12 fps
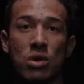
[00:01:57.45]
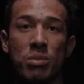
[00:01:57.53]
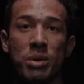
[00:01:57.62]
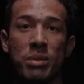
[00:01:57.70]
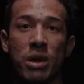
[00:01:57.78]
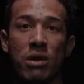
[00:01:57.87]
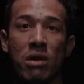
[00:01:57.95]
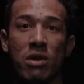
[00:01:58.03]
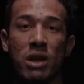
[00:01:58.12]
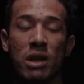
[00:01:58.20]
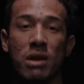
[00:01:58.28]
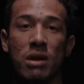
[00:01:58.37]
a little bit better
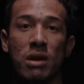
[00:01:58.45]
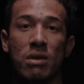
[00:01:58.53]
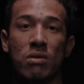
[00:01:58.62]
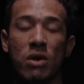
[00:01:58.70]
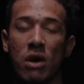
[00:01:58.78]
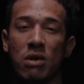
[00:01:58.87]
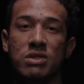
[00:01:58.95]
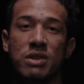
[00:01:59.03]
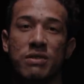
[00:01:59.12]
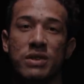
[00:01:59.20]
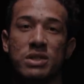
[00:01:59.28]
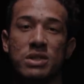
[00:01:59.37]
every day, regardless
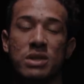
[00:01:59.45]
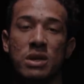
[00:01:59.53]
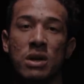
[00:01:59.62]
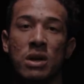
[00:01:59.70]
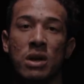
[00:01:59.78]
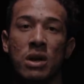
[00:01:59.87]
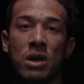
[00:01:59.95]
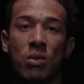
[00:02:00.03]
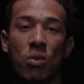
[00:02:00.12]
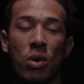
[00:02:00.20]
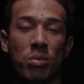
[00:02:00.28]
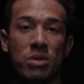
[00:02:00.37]
if it's
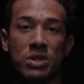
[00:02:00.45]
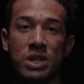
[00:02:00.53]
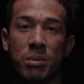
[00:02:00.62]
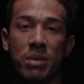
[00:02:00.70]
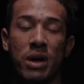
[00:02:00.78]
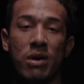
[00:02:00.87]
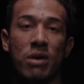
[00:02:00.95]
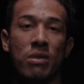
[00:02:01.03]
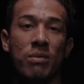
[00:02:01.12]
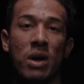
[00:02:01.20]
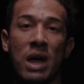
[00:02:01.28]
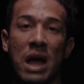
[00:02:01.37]
1%
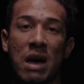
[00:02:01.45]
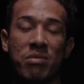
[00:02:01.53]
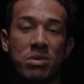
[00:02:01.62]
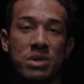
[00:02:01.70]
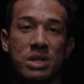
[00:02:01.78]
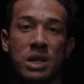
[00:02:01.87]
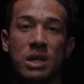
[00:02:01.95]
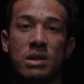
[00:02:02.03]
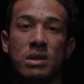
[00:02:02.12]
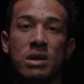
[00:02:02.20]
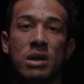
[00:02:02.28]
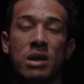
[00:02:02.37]
better, a half percent,